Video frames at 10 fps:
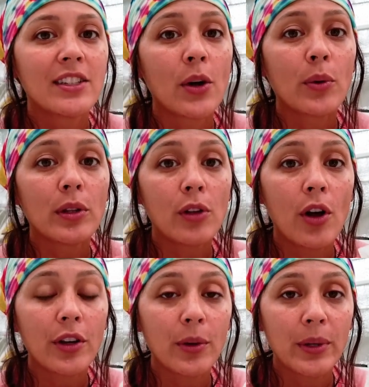So the
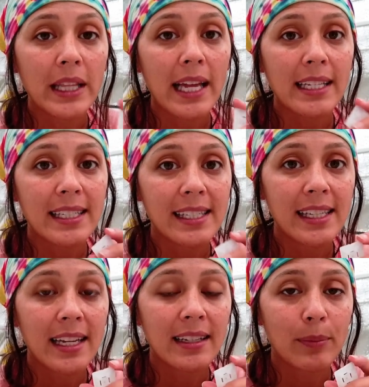longer that we let it
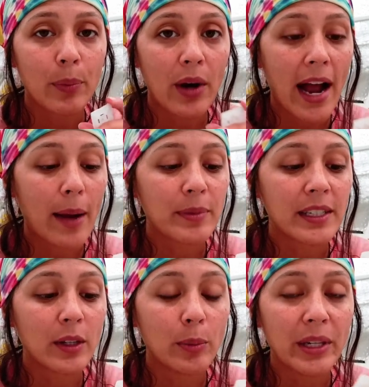sit,
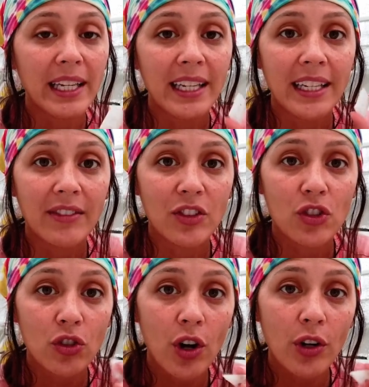perhaps it'll be even
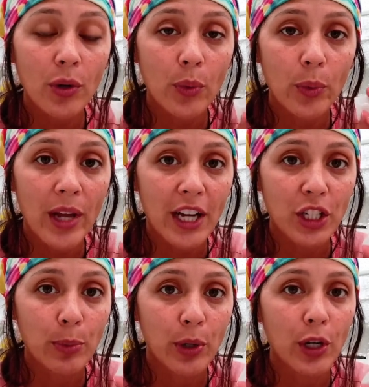stronger when we
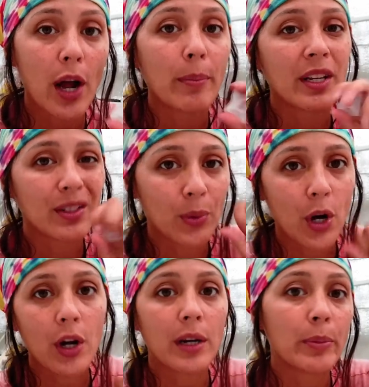actually put it on, because
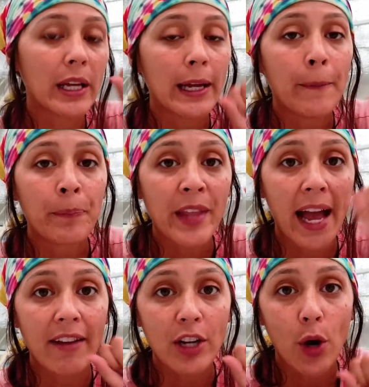we are going to be
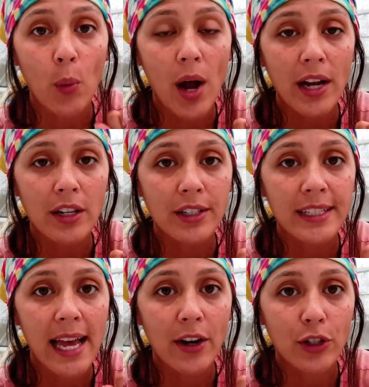having our
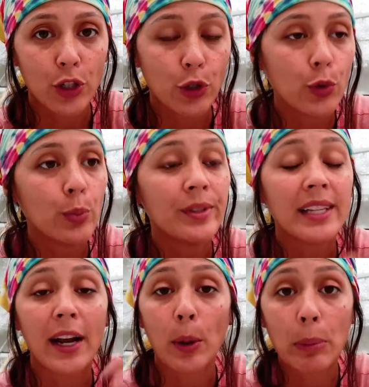wires and our
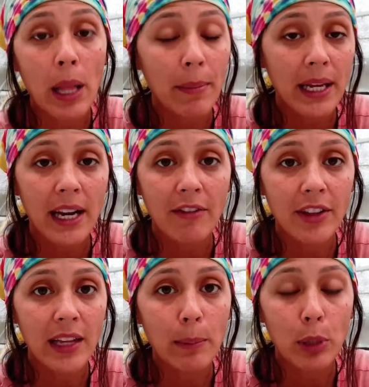tubes and our plumbing and
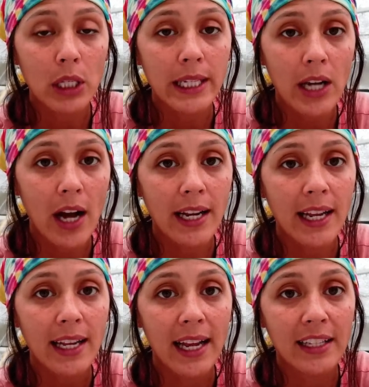everything pulling on
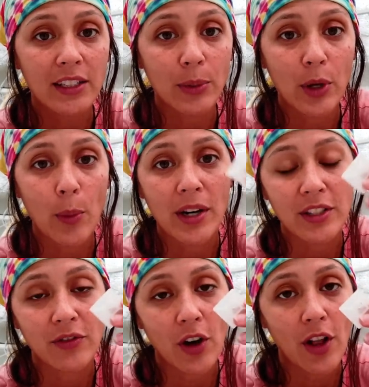it, and so we don't
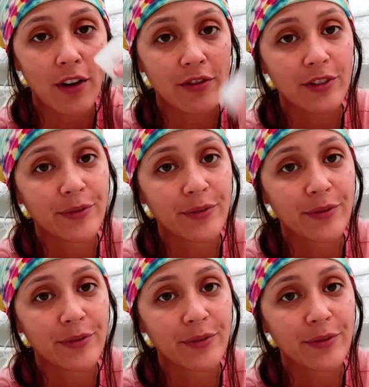want it to fall off.